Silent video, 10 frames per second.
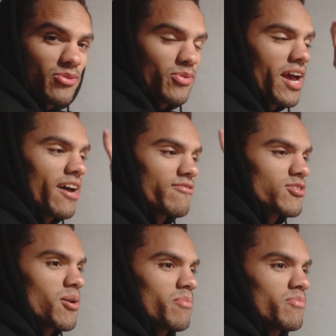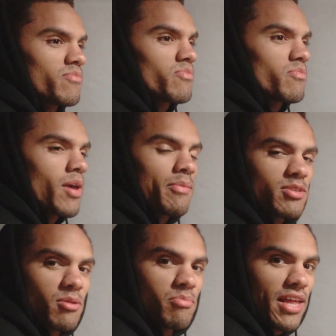We have
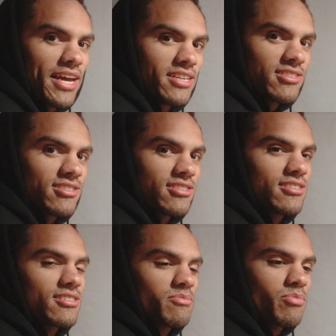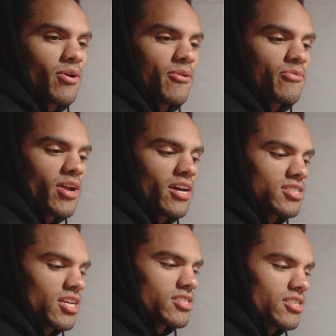maybe some plans, but we're
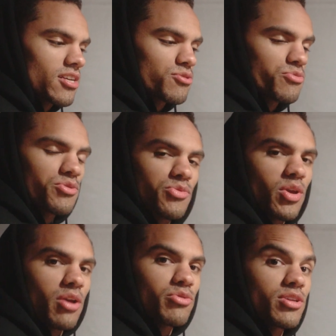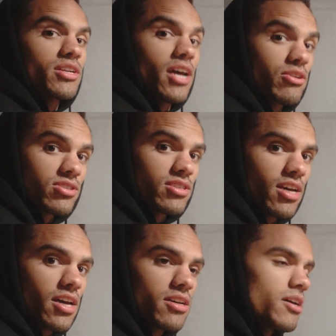not dead set, so we can't really announce it
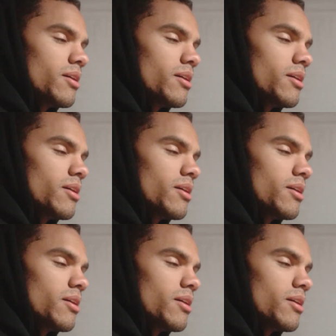yet.